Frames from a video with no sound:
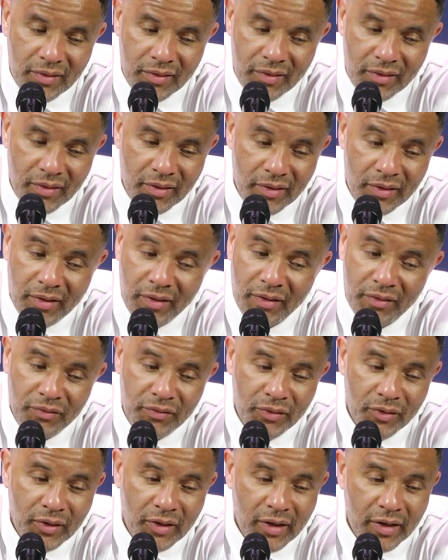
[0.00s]
It didn't
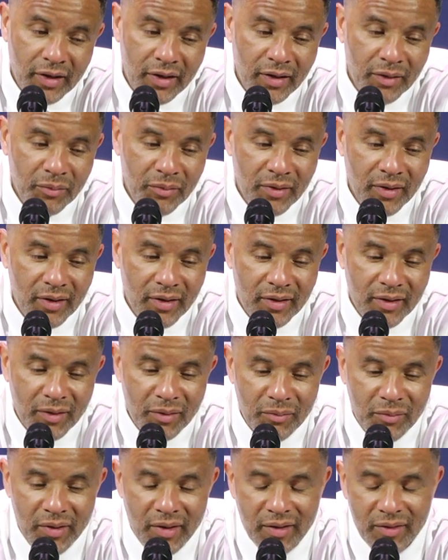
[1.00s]
feel like an NBA
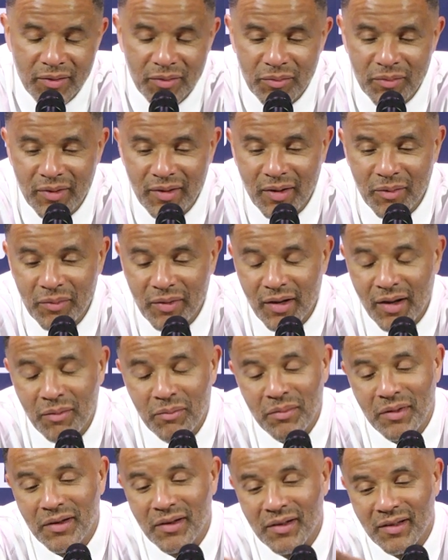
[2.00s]
comeback to me. I mean,
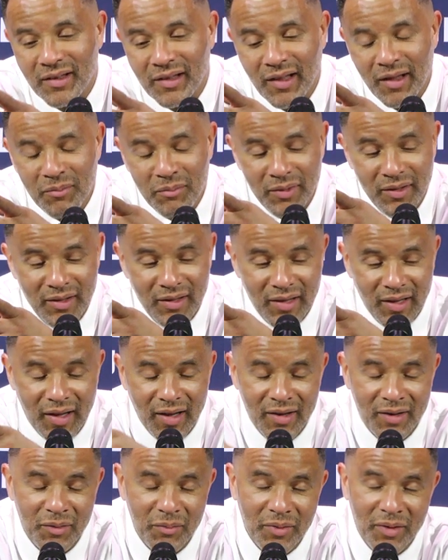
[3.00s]
I've been in a lot of
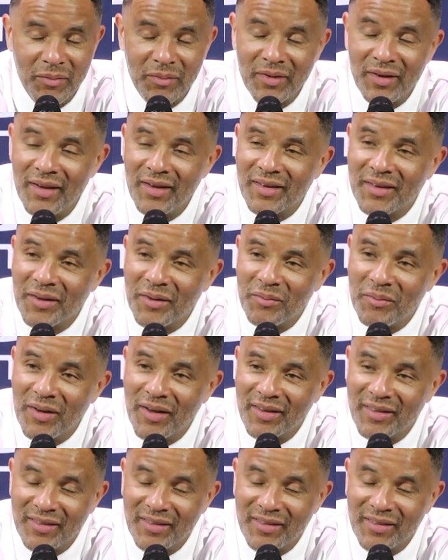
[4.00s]
them NBA comebacks,